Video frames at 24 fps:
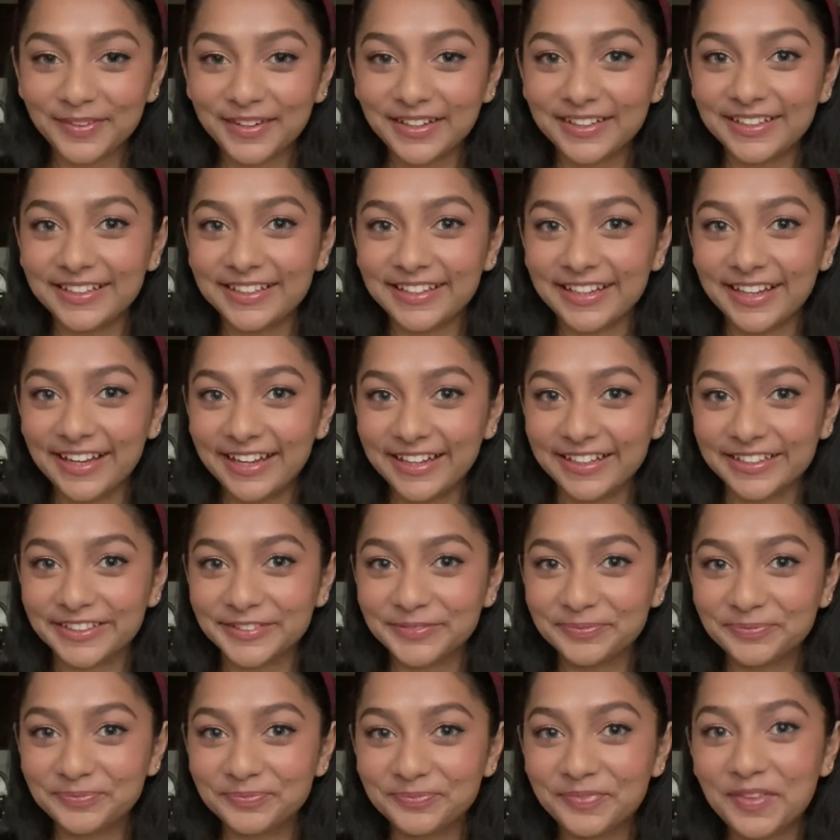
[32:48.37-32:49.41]
yeah,
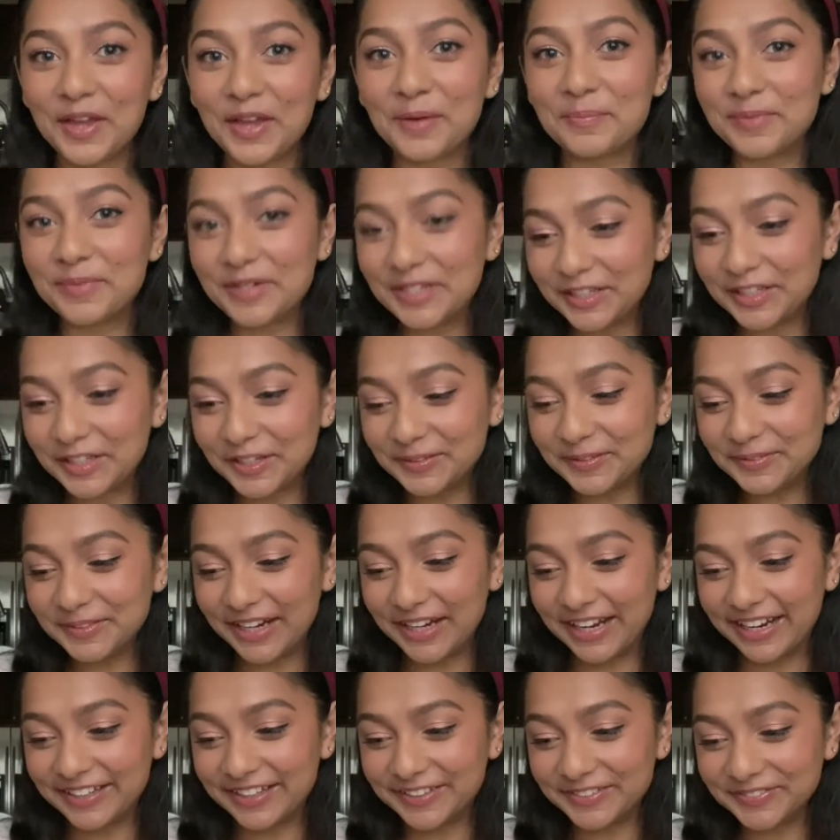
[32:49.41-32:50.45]
I'm gonna go
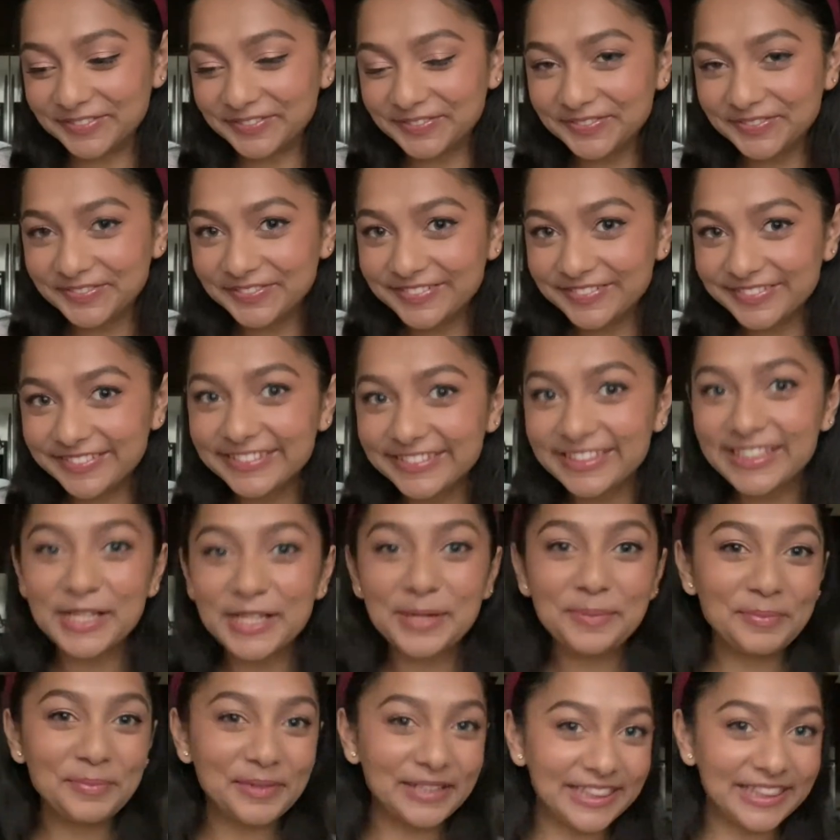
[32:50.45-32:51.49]
now.
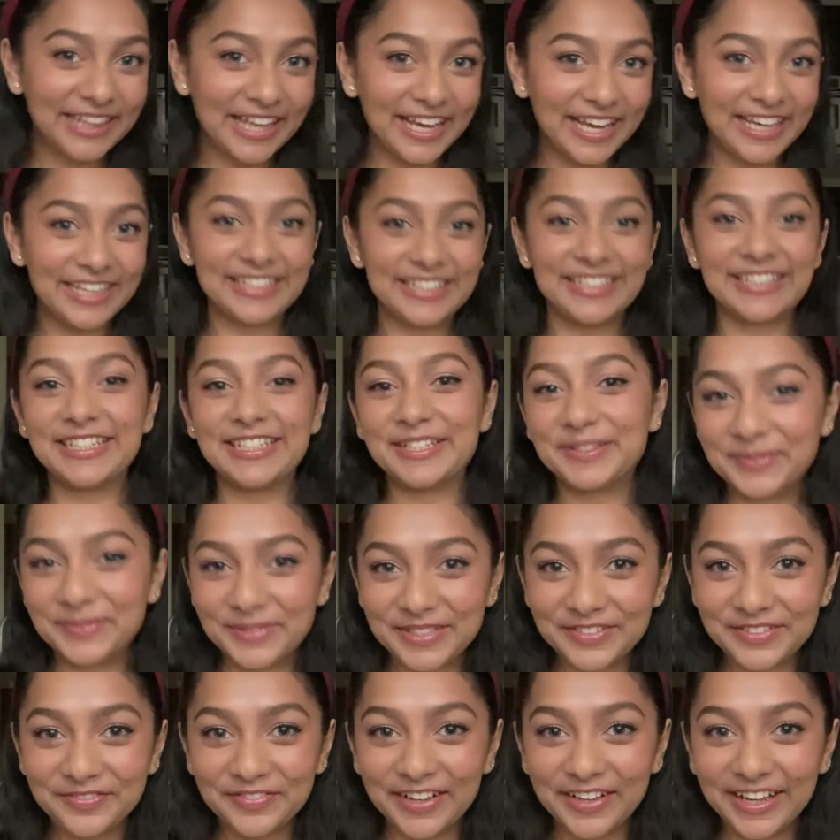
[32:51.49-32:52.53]
But thanks, this was
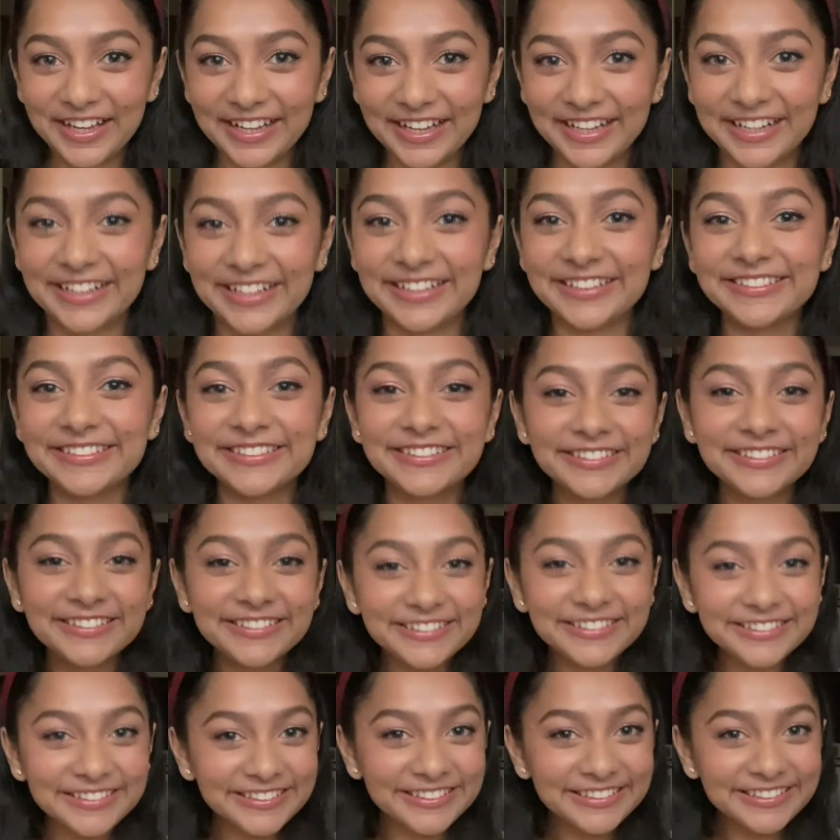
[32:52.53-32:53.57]
fun.
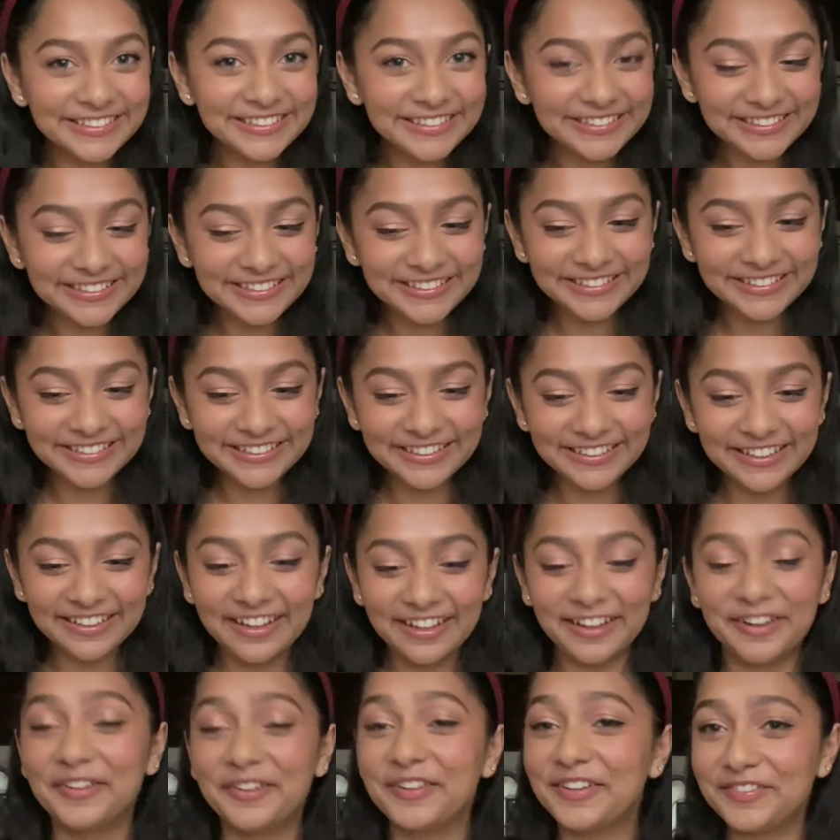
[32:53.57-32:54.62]
I
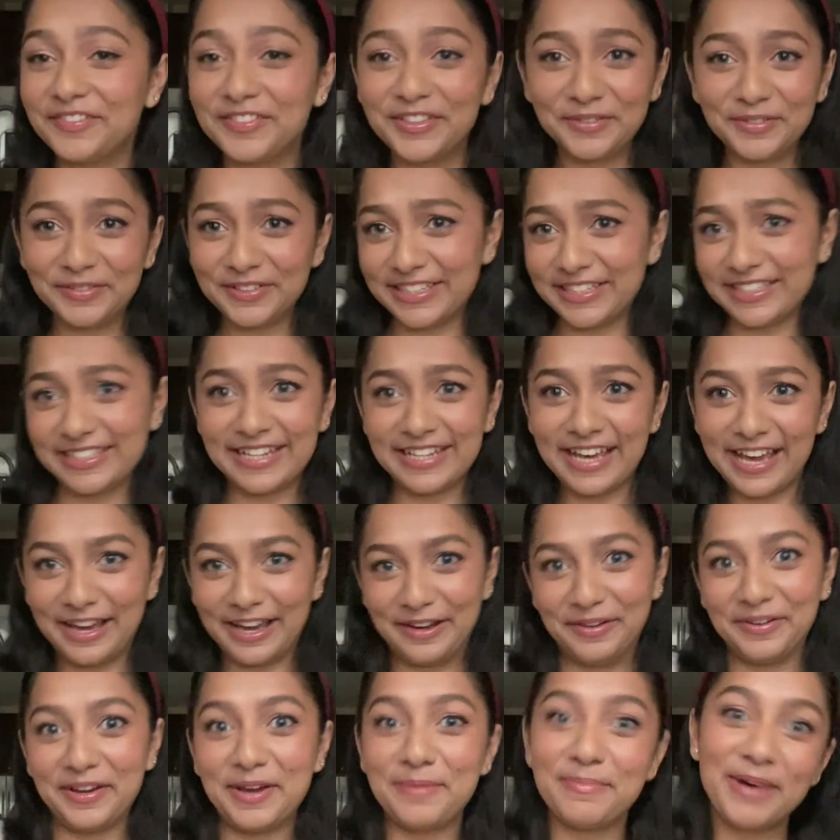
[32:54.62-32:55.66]
don't even know what to say.
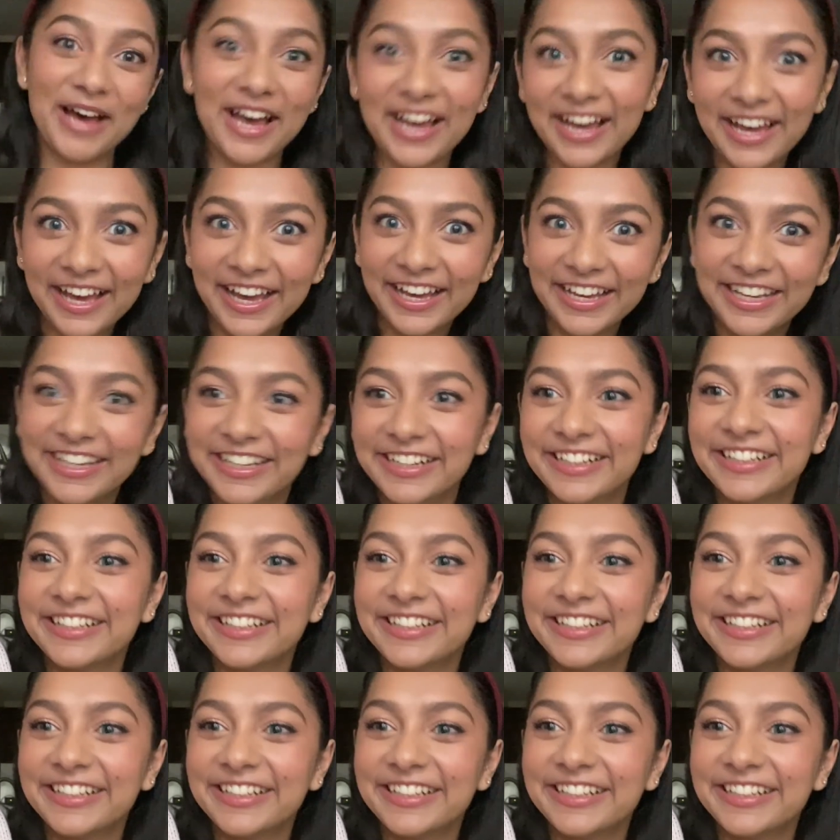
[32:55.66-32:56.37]
Okay, bye.